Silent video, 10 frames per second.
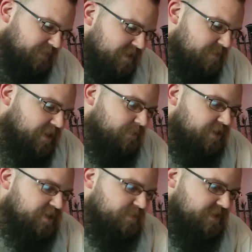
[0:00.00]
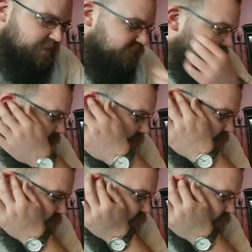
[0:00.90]
50-mile march specifically.
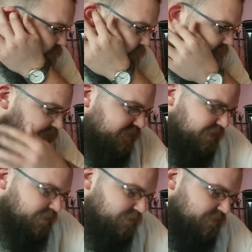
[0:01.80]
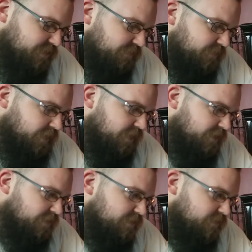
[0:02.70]
So when I signed on
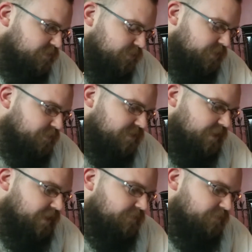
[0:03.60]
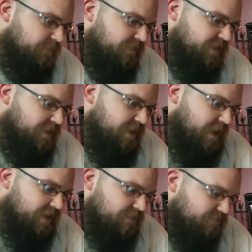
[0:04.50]
to Strenuous Life
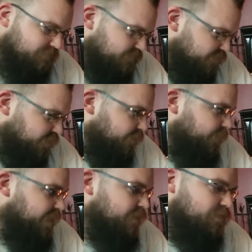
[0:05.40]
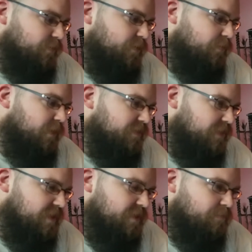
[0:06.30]
and started reading through what
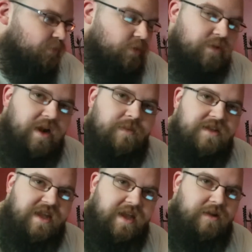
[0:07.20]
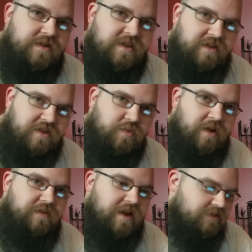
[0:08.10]
the program entails, and the
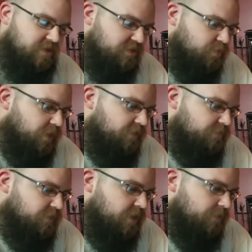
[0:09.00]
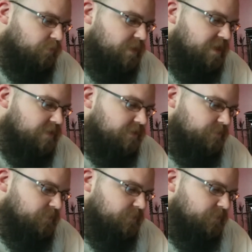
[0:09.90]
12-week